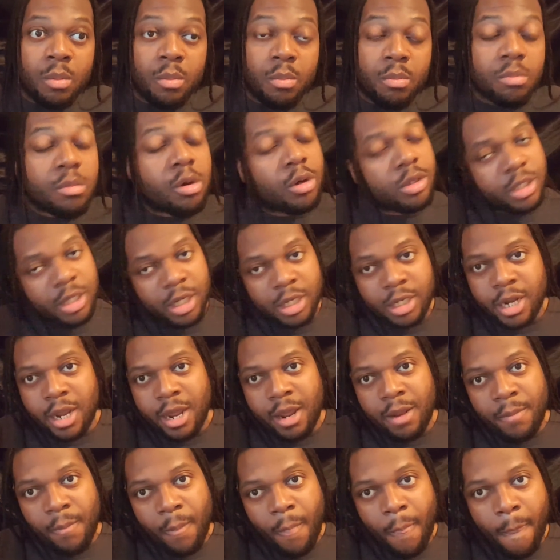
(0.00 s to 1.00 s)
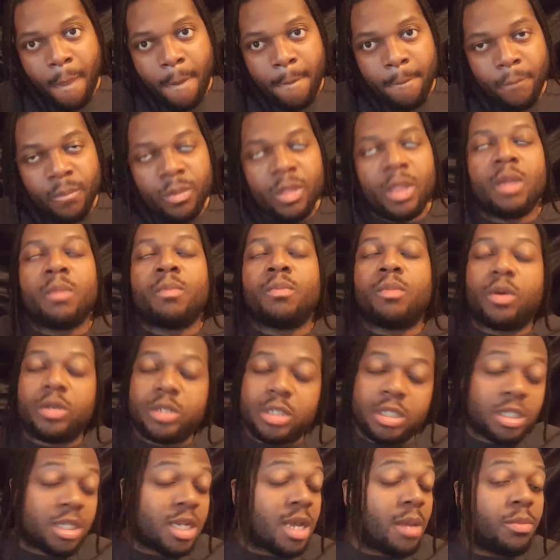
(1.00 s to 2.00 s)
most of the time,
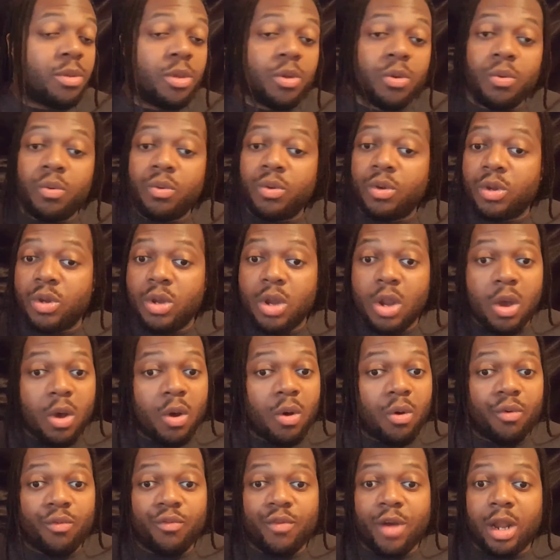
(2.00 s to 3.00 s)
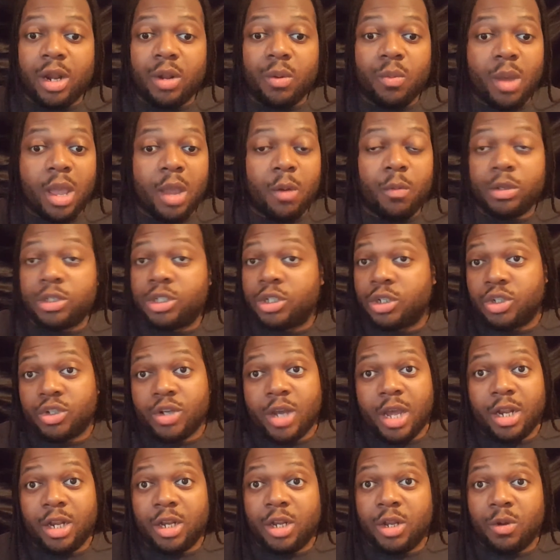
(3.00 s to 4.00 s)
you know right away what you're
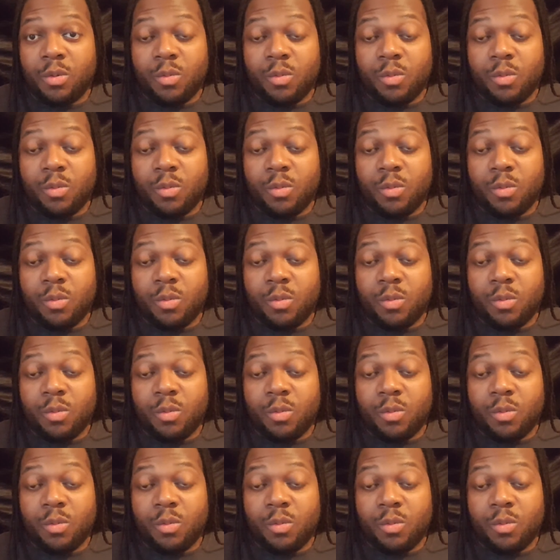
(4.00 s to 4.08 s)
trying to do,